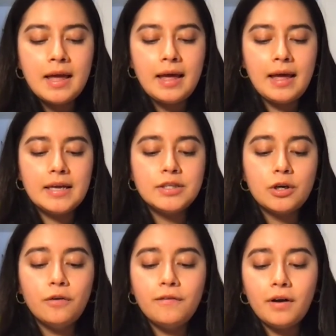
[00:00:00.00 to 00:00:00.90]
And
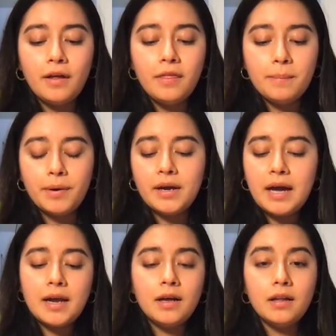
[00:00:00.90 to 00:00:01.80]
overall, the book
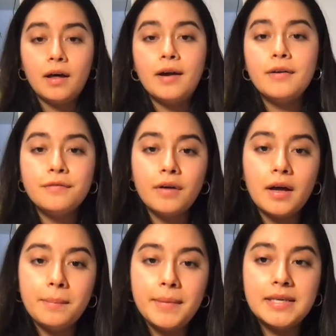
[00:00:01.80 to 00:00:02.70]
had a lot of
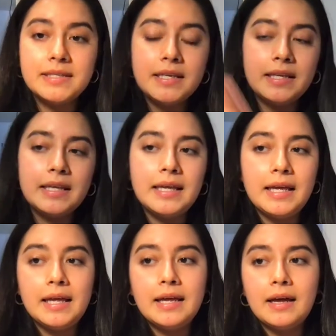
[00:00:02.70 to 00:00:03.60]
amazing
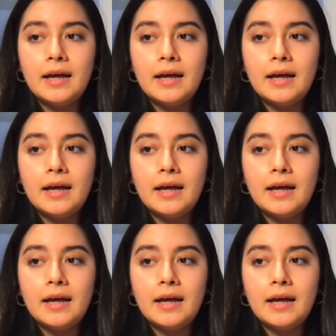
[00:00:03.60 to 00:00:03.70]
key